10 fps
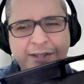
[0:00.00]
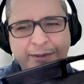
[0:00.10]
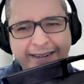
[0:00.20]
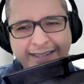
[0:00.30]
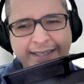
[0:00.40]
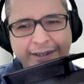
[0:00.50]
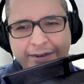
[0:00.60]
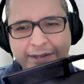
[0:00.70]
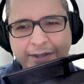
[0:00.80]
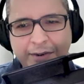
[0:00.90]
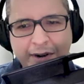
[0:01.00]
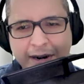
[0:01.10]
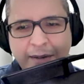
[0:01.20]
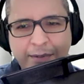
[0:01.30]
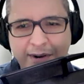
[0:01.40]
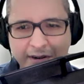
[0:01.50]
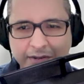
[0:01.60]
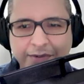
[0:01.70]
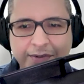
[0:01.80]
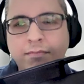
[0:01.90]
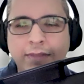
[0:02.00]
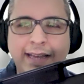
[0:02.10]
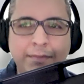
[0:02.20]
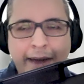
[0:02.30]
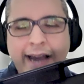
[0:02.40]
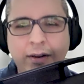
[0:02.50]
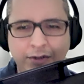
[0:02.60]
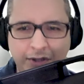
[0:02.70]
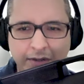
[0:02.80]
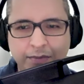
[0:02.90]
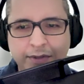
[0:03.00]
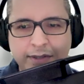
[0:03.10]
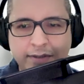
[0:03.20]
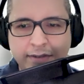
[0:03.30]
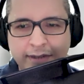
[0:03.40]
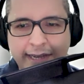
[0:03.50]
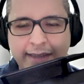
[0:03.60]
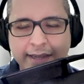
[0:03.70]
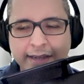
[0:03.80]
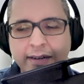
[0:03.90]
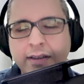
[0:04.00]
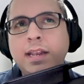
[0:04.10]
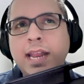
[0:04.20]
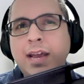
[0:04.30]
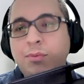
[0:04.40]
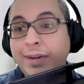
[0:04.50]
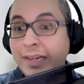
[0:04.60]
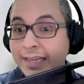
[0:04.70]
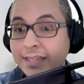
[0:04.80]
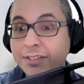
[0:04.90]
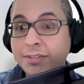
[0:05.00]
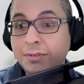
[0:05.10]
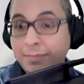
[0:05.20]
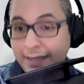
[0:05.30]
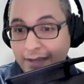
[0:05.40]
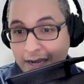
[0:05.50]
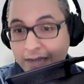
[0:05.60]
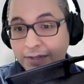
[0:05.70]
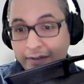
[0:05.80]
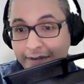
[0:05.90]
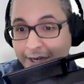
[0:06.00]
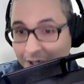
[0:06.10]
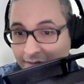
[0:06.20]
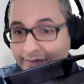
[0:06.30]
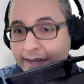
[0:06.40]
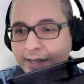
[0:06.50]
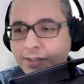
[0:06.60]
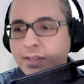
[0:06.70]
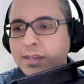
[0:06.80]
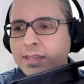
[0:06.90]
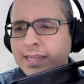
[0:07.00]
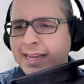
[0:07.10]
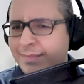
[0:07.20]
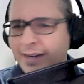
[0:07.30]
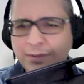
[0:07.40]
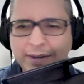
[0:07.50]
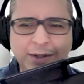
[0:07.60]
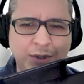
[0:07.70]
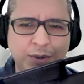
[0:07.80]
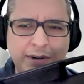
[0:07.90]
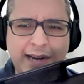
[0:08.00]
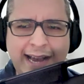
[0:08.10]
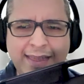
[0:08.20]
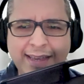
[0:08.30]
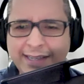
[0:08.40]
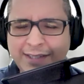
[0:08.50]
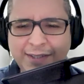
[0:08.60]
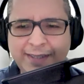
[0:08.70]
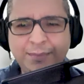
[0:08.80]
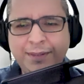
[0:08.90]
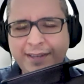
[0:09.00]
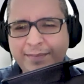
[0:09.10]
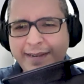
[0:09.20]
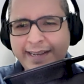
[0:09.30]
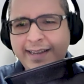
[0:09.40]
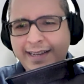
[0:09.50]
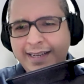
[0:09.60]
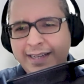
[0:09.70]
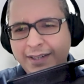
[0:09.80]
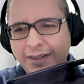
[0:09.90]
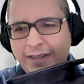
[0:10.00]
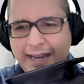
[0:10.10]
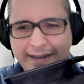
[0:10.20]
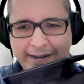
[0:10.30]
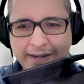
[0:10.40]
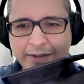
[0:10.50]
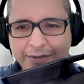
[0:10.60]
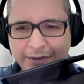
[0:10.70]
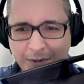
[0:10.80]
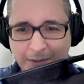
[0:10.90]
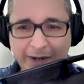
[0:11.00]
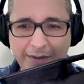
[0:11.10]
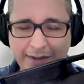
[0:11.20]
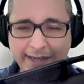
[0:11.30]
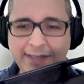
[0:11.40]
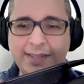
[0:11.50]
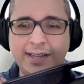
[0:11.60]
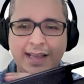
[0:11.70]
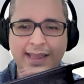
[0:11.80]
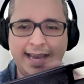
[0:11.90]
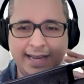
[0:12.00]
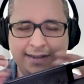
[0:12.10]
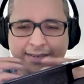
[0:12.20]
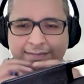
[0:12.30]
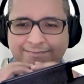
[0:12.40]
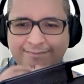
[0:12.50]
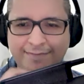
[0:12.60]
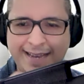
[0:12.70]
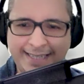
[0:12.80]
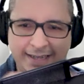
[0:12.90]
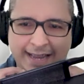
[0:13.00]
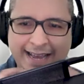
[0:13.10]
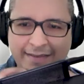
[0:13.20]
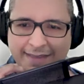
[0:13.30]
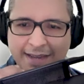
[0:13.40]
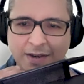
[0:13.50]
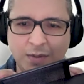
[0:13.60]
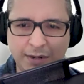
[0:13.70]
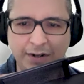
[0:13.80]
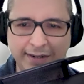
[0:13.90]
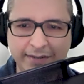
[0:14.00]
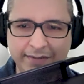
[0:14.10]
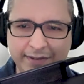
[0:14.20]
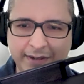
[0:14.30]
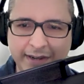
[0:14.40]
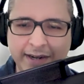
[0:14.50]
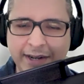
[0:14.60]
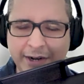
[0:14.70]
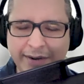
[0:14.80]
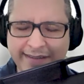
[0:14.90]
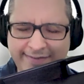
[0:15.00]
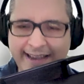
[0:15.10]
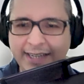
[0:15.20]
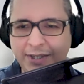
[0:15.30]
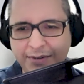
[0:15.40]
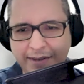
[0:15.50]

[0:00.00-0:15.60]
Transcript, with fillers: there's been a series or a number of like milestones like that. Now, related to my conservation phase, I'm not really sure. I think it's just simply being a lot of small things that basically have that cumulative uh, you know, effect to